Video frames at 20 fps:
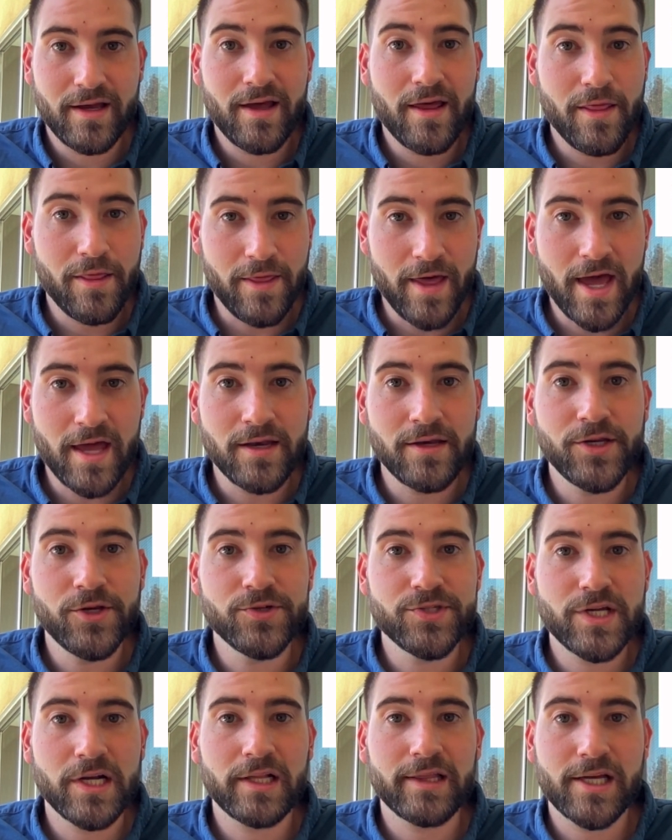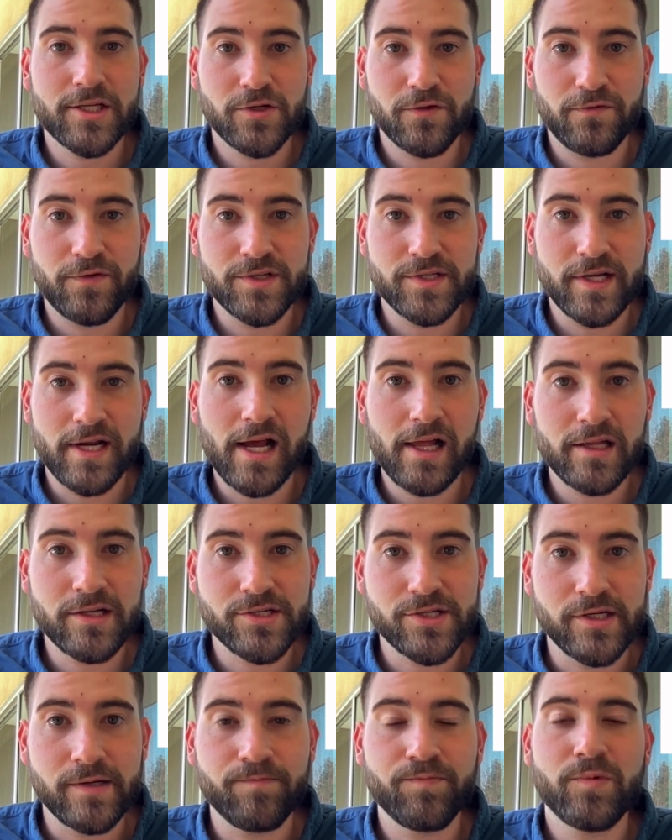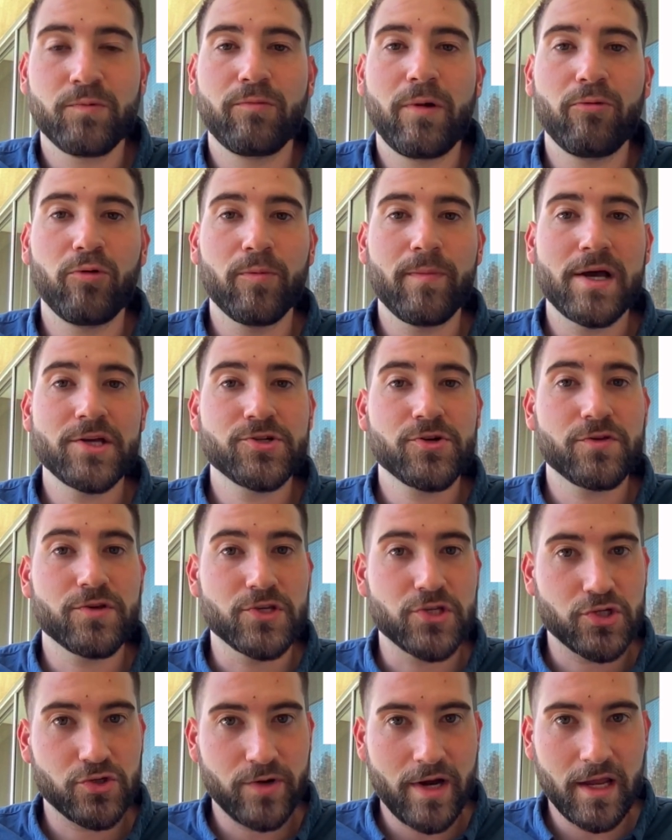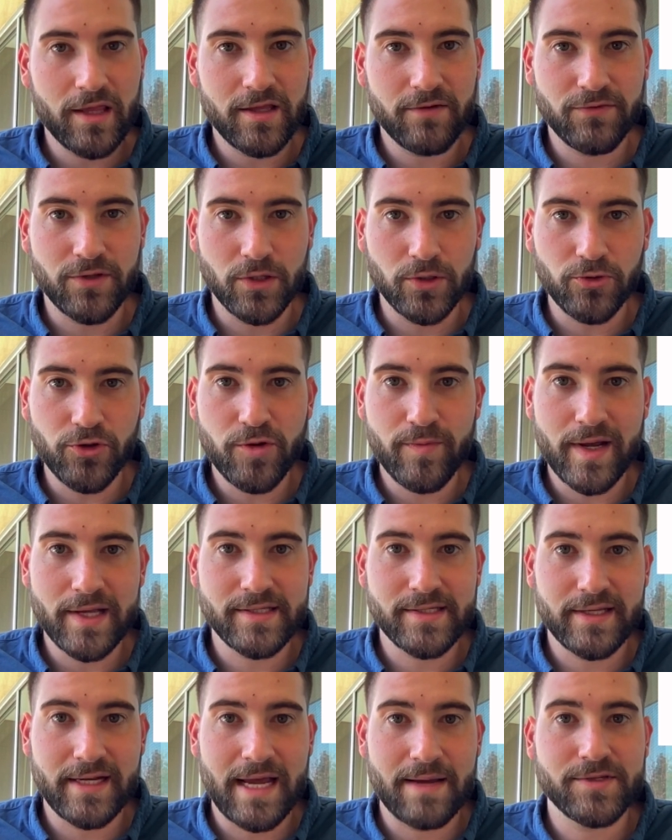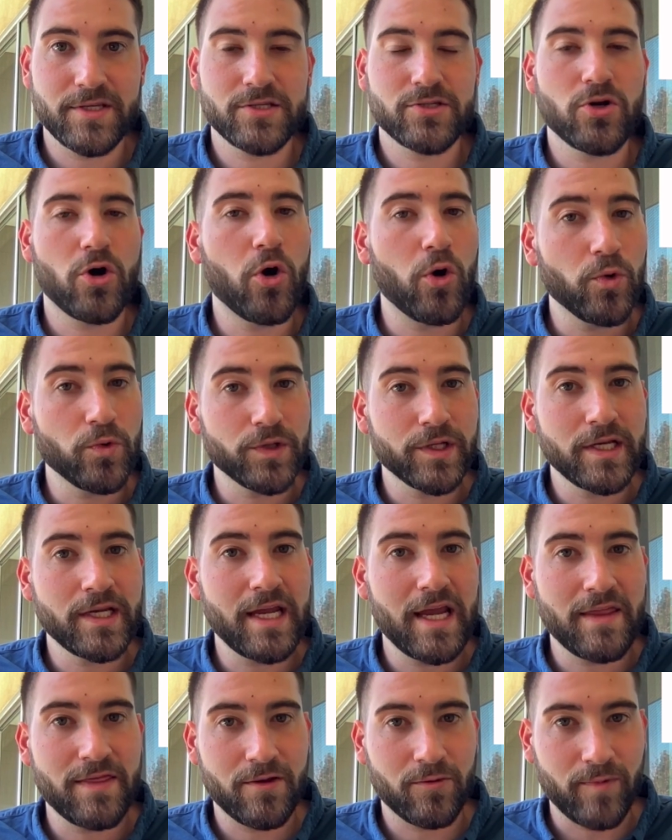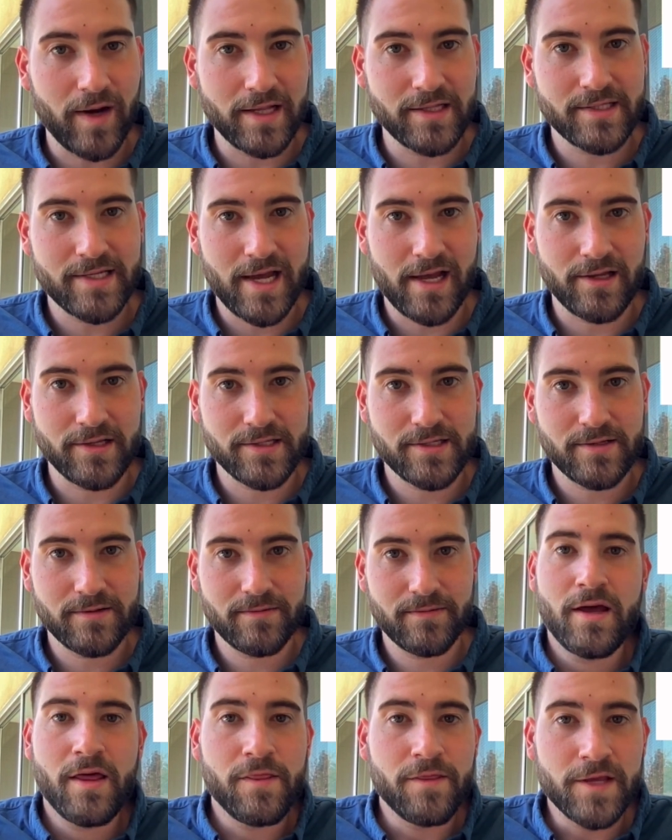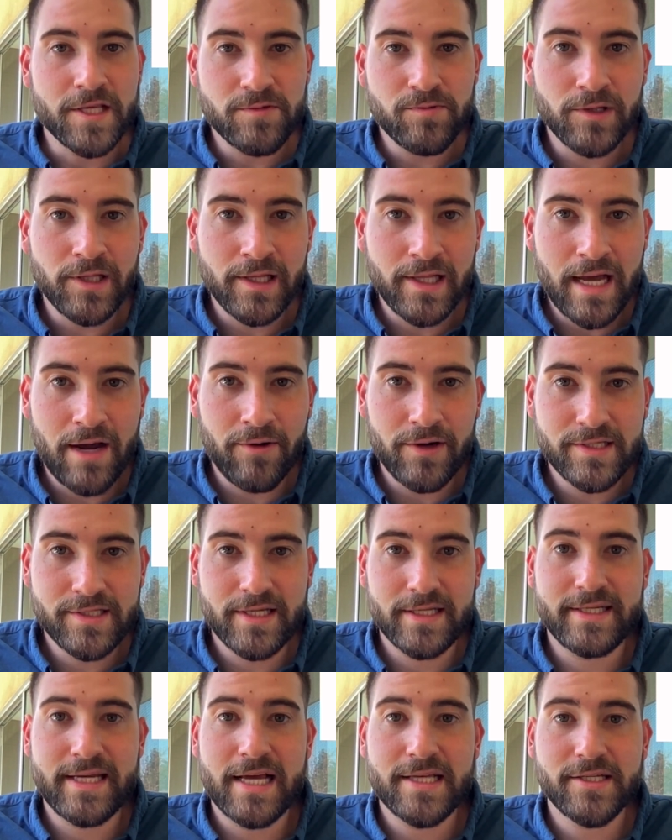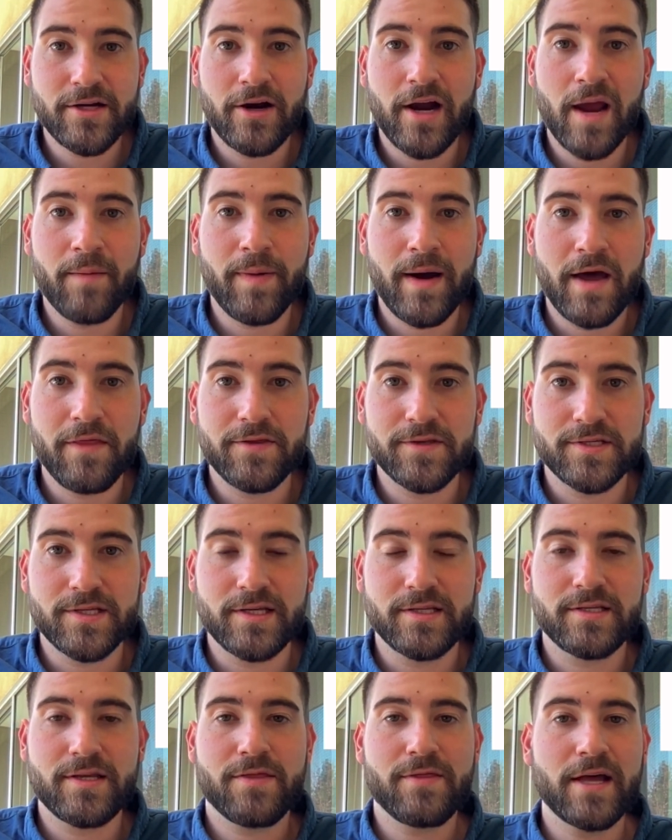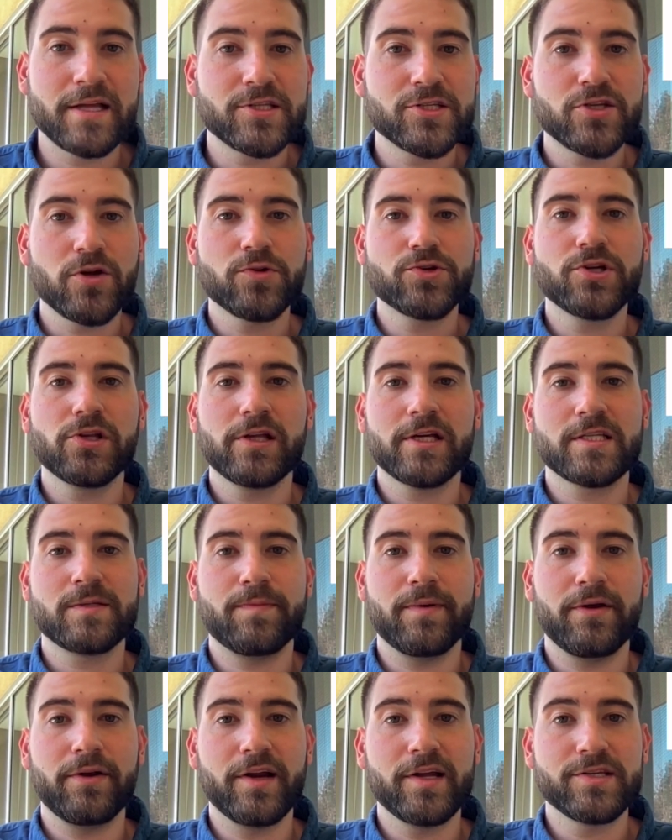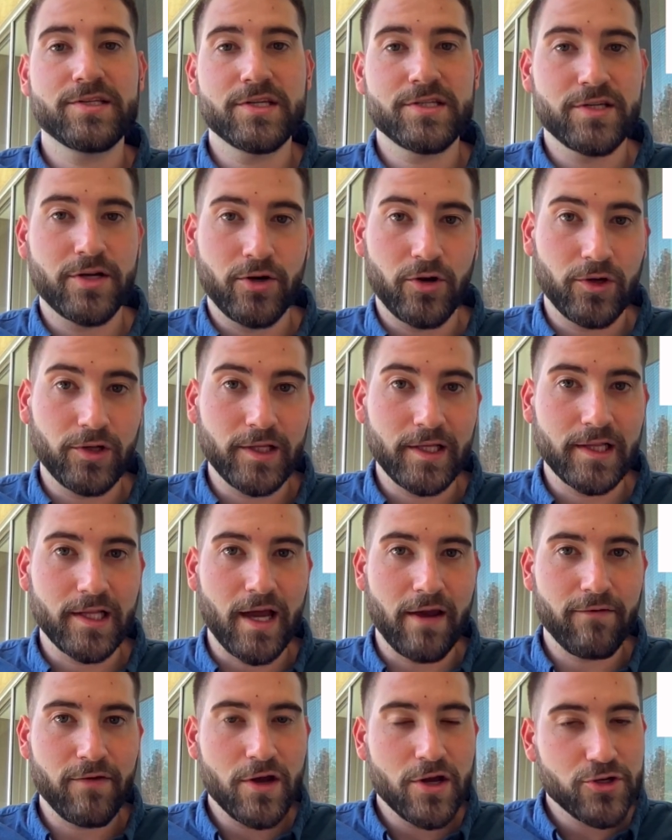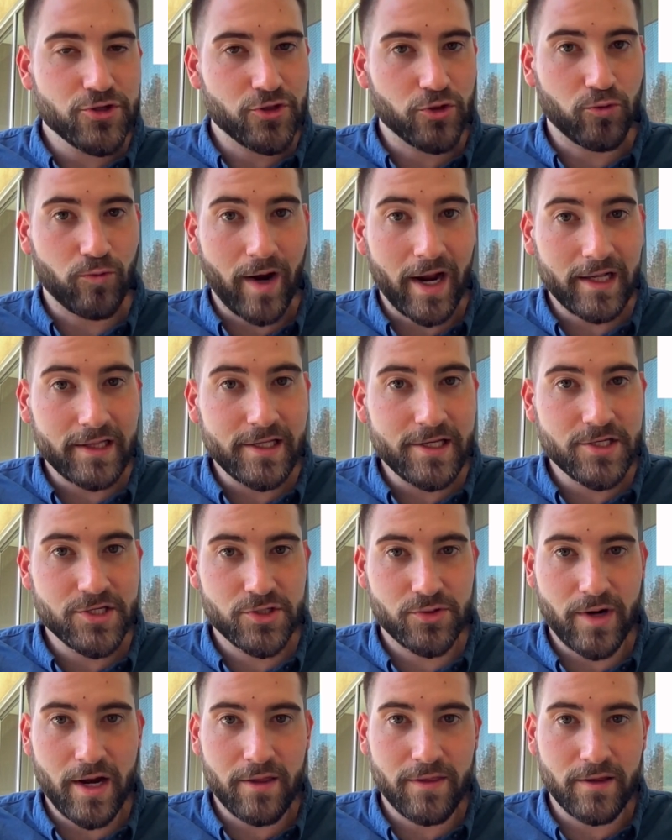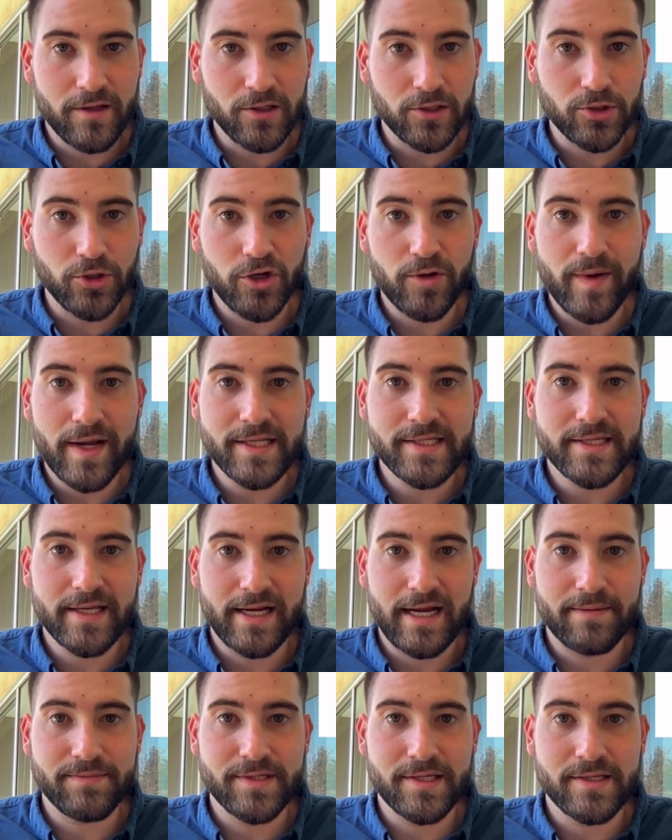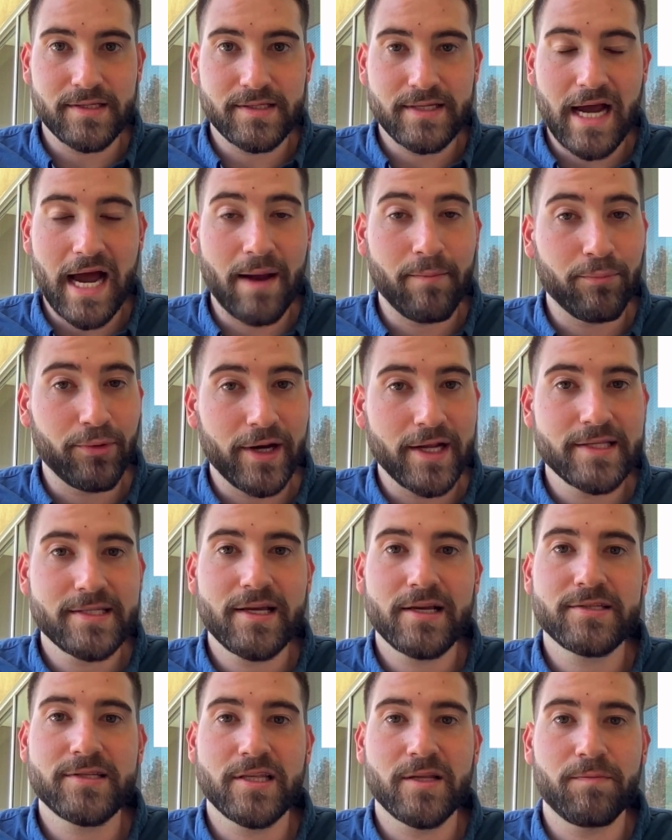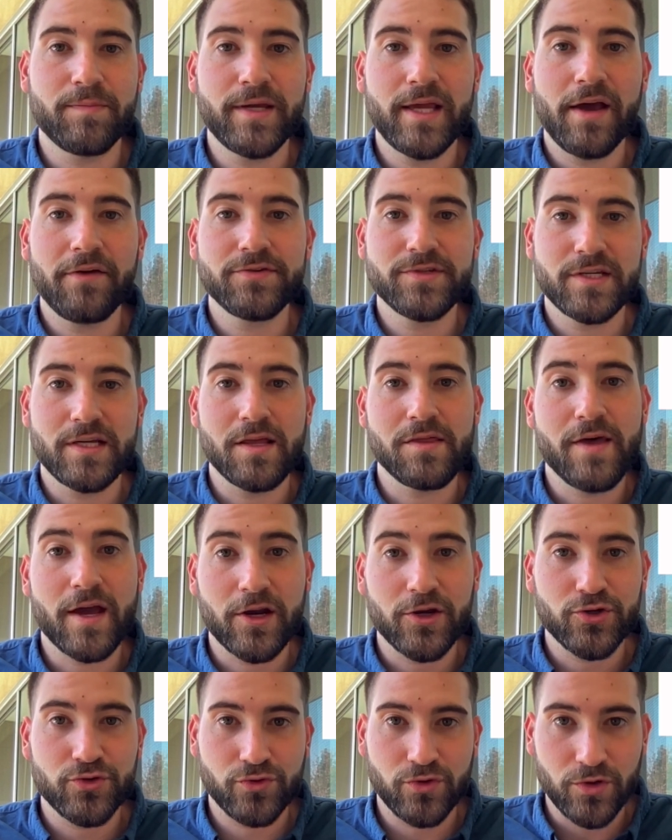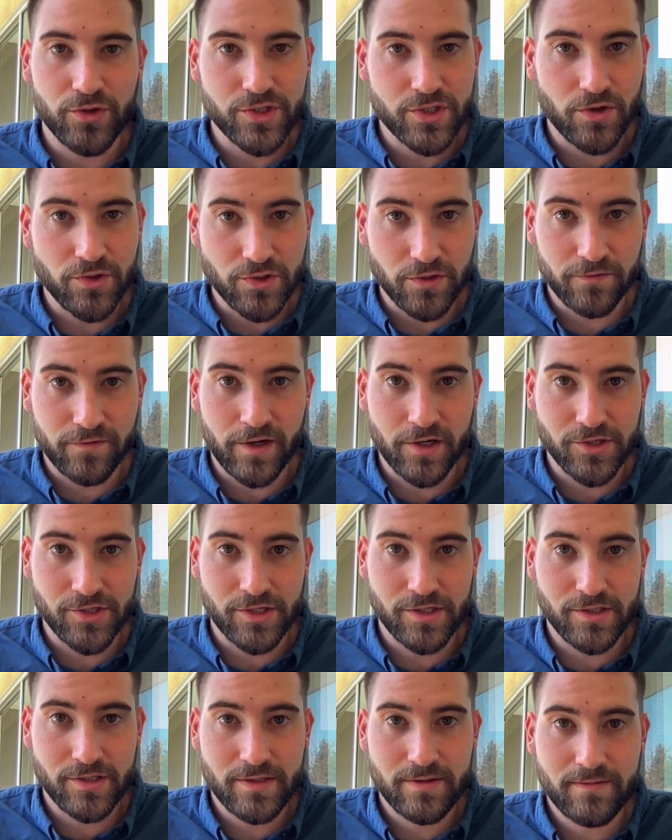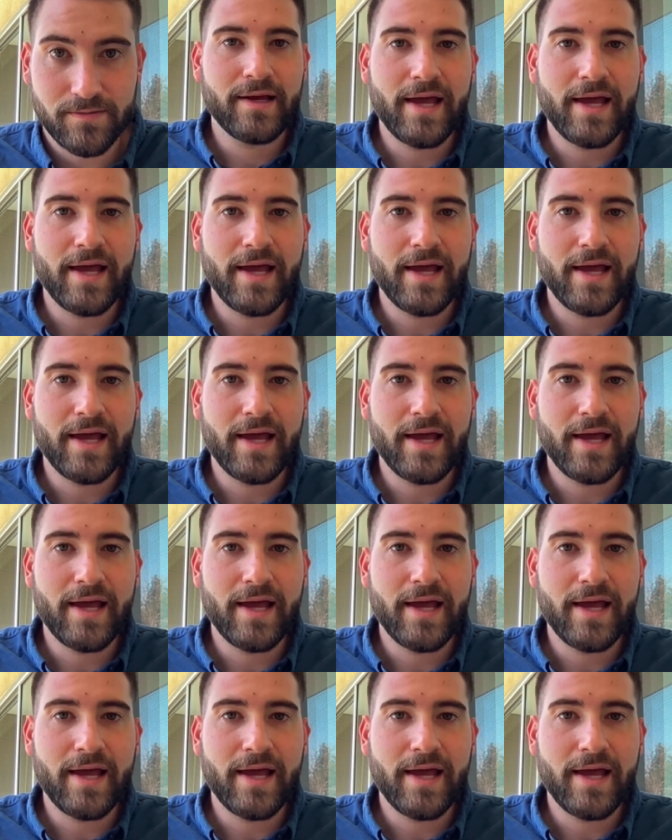Then, using electrophysiology, we will measure the strength of the glutamate synapses only in the red cells. This will allow us to test our hypothesis that social experiences in early life directly strengthen glutamate synapses on brain cells in the PFC that control social functions.